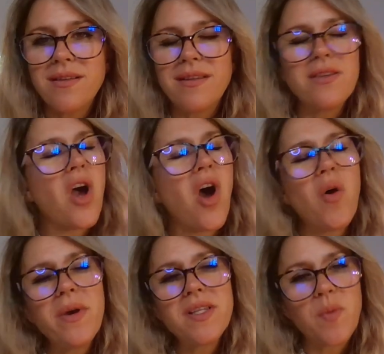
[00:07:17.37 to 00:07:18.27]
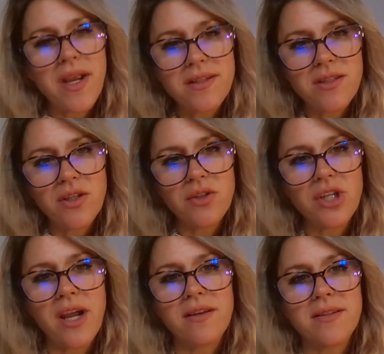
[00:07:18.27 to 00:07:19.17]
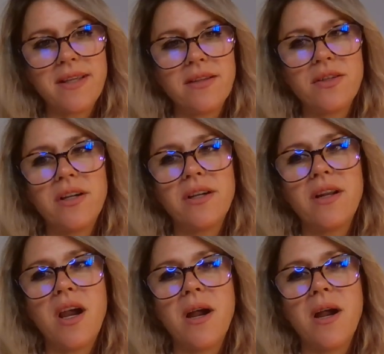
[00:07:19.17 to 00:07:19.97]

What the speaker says: there's always ways to do child centered.